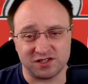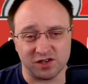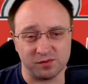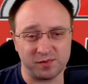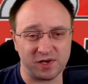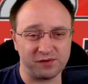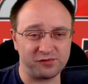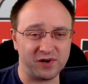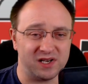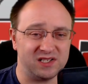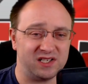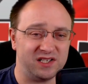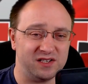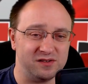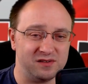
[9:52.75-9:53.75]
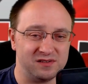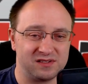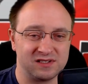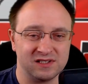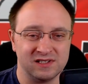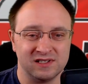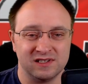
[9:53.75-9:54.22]
Don't be afraid to use
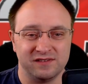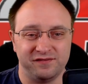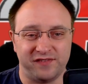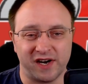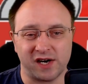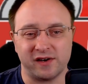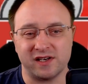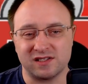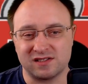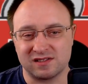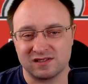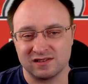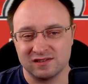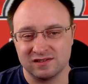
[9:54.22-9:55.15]
various